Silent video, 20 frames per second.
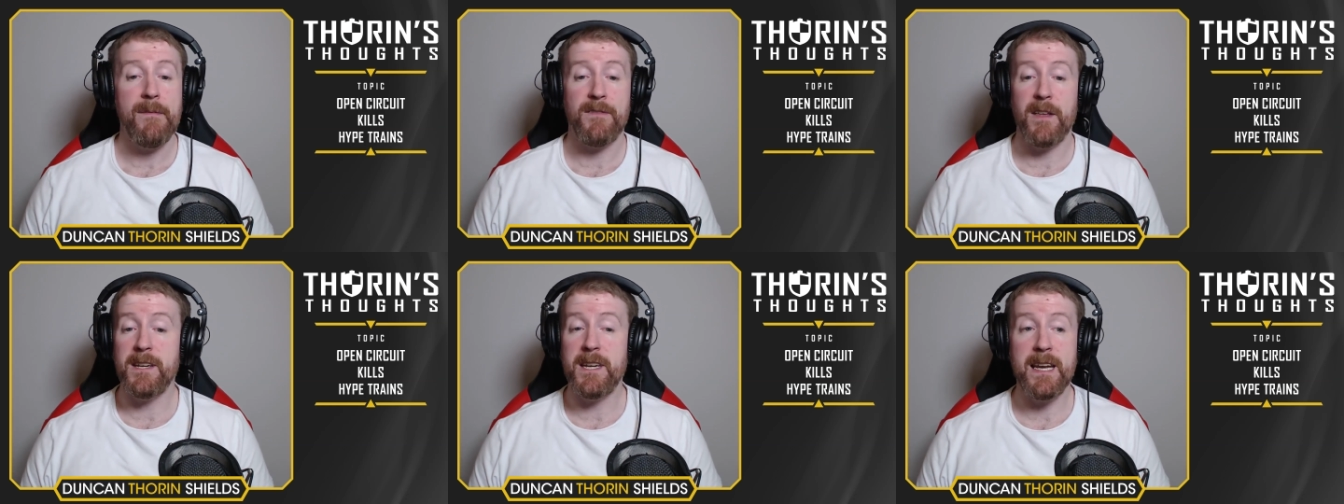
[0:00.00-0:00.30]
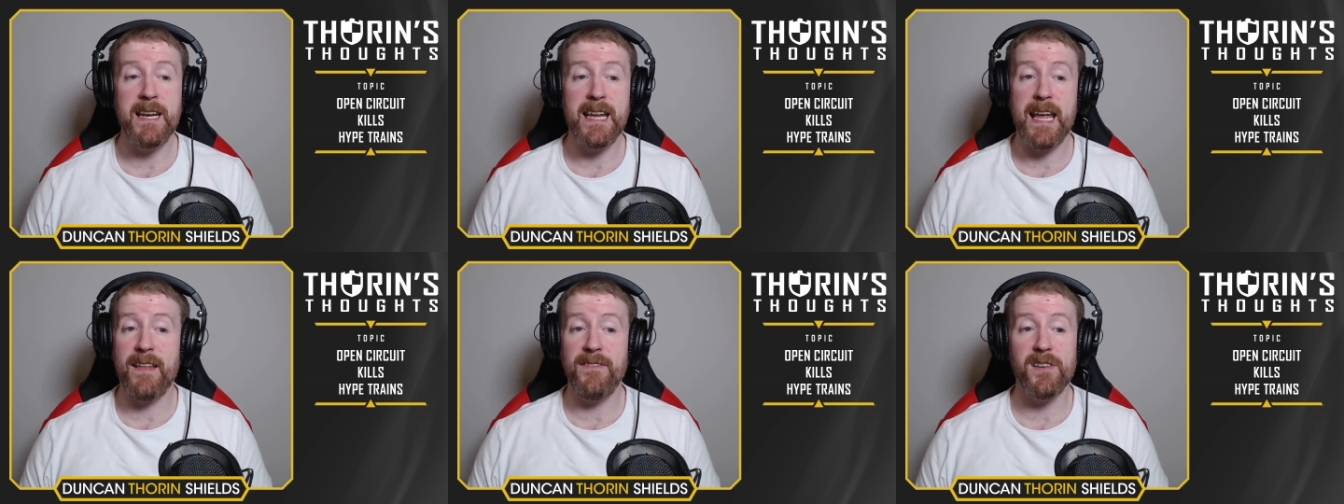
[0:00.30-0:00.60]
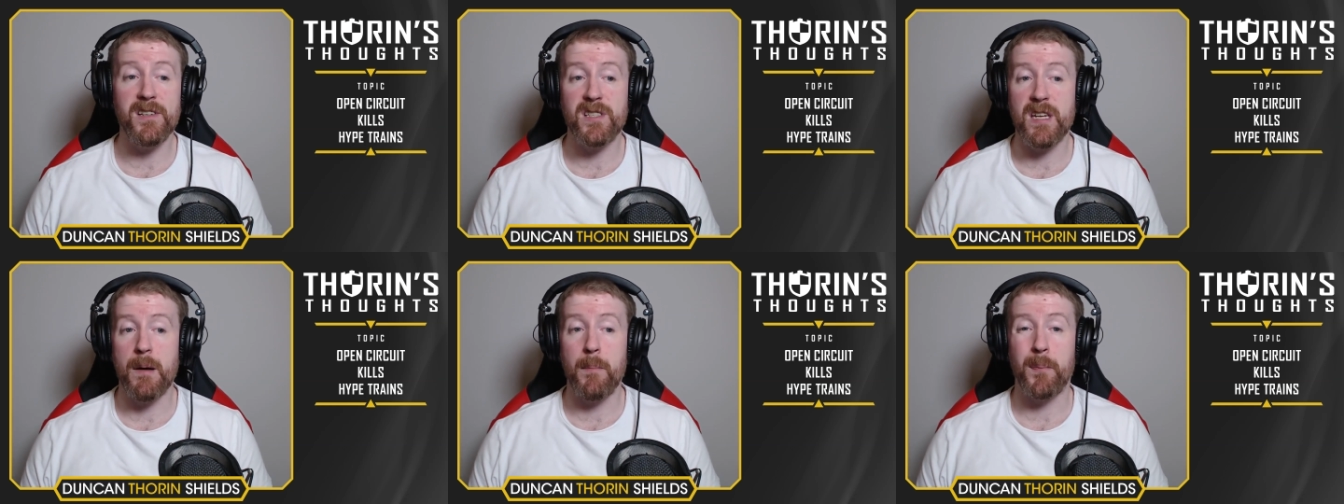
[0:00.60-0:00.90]
They didn't
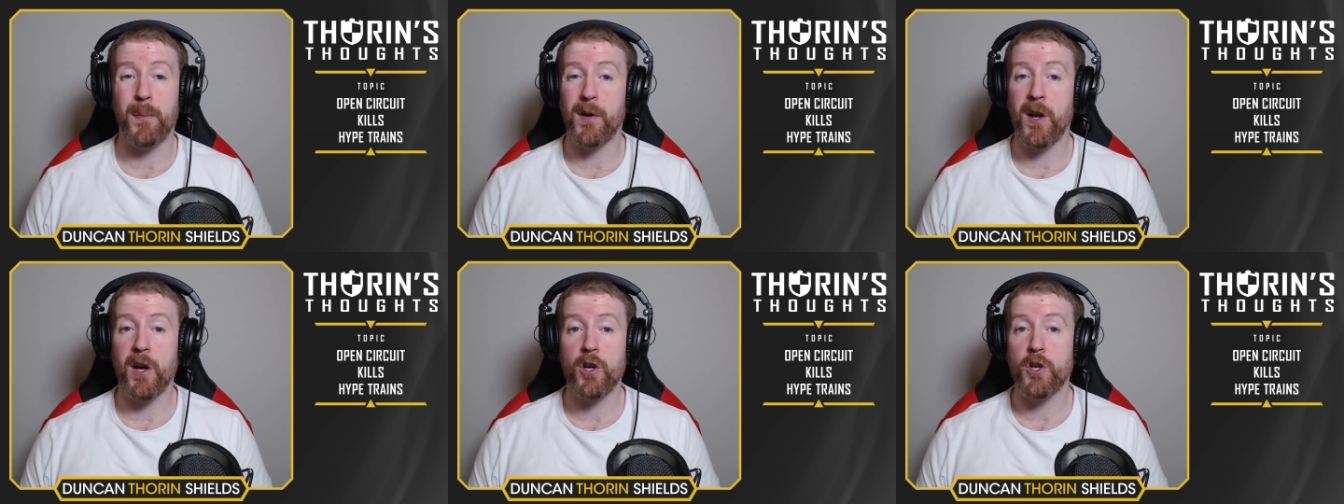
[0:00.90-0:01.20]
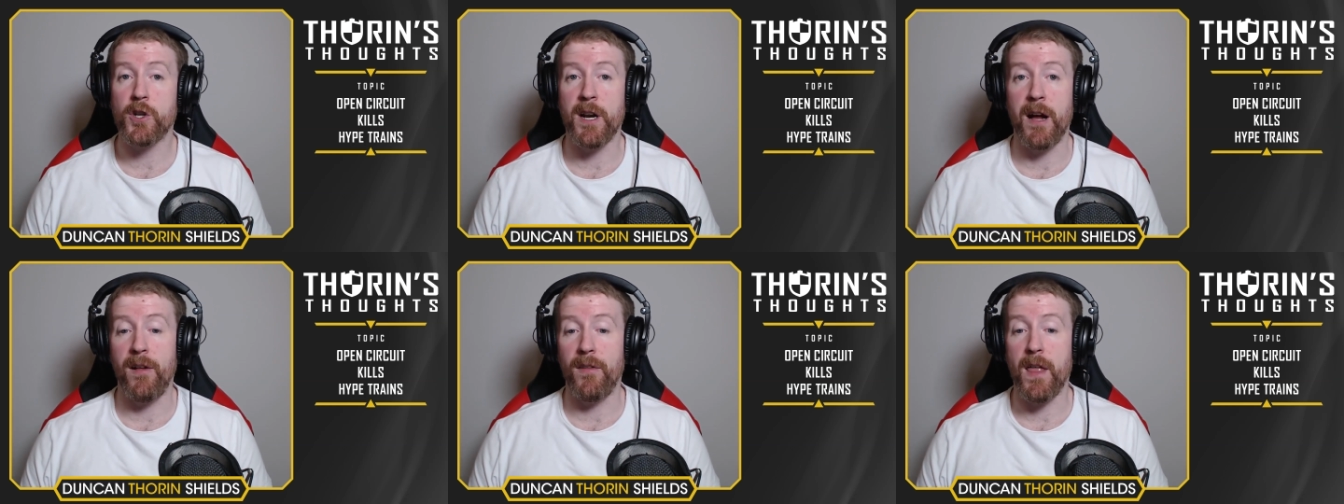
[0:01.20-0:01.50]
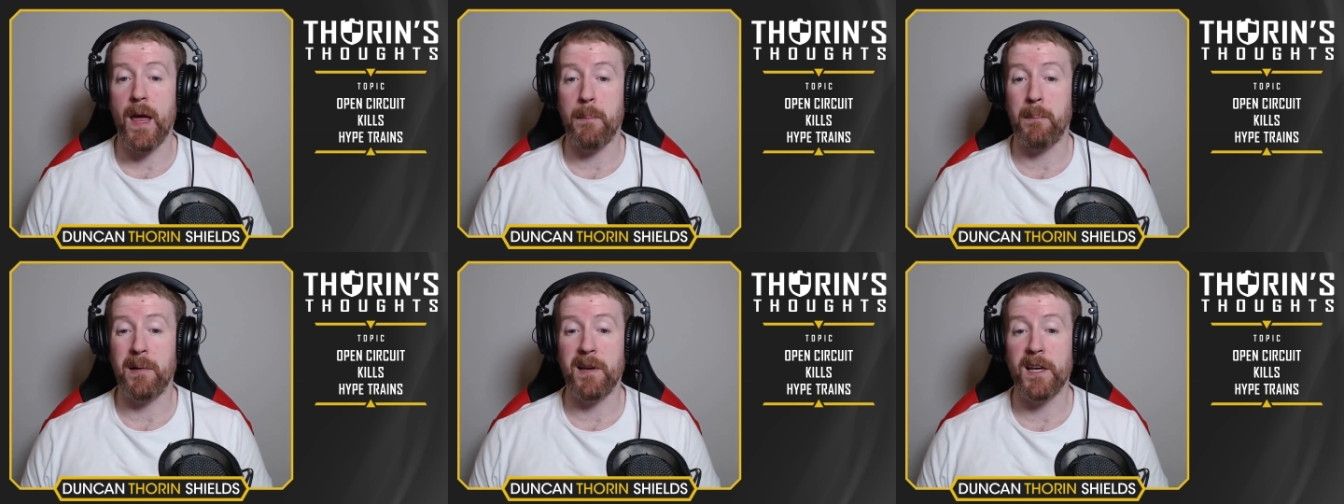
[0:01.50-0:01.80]
get the same production out
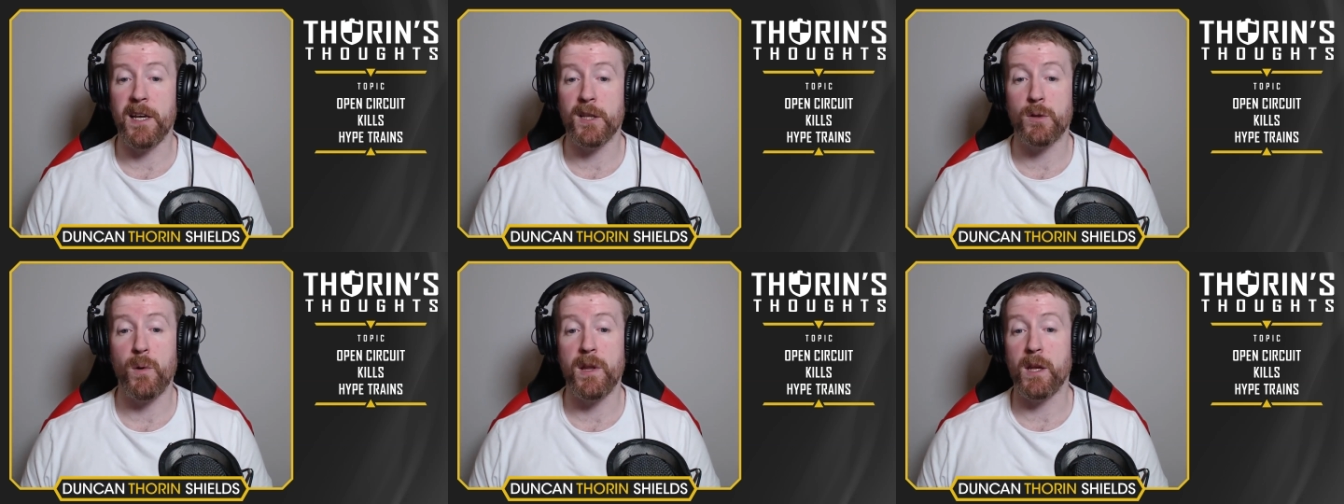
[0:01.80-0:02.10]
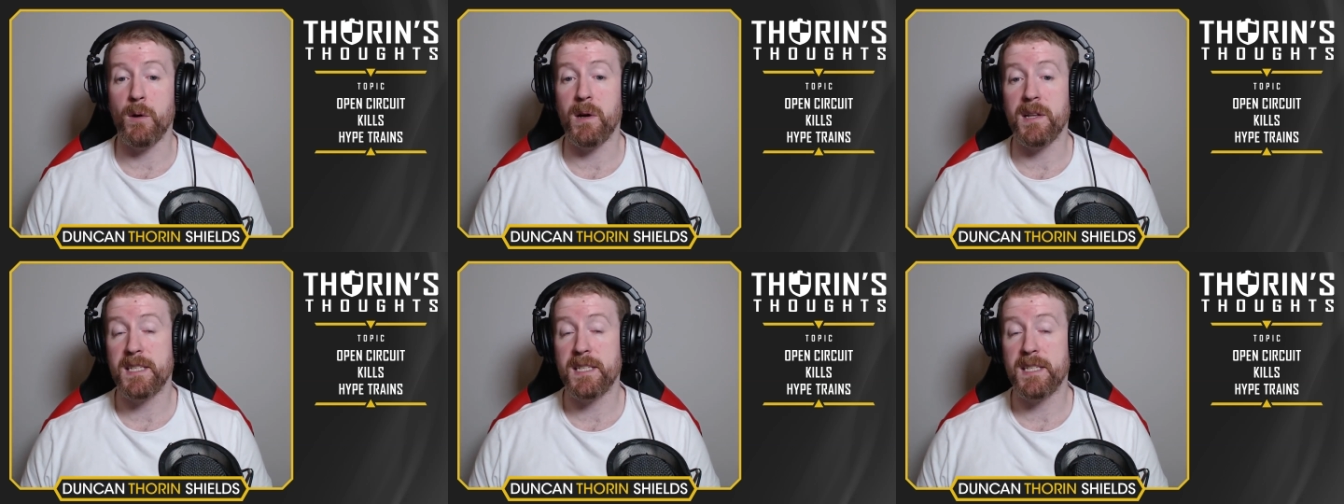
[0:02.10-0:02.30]
of their players when they